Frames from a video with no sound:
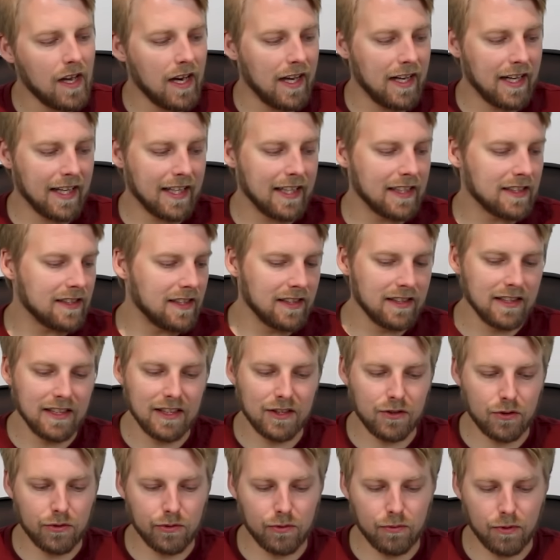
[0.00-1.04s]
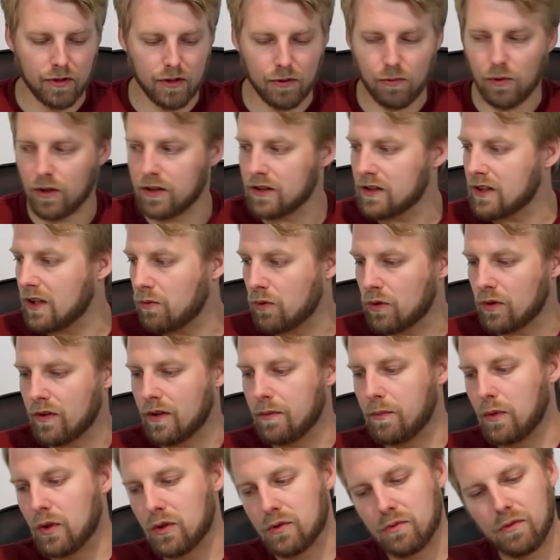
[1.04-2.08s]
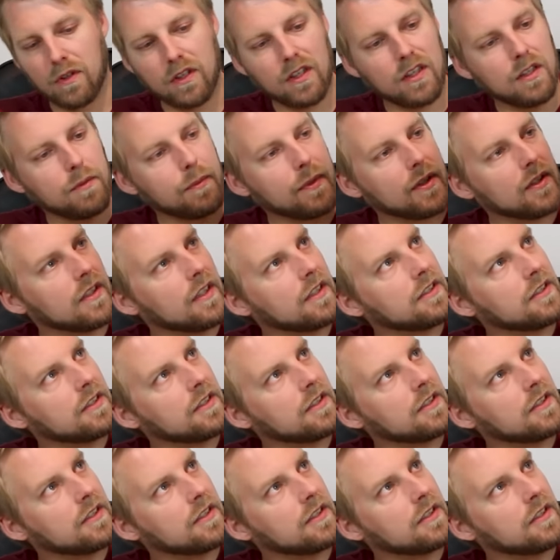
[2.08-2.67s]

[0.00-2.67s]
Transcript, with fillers: And I guess then these two were the ones that were the most run in the mill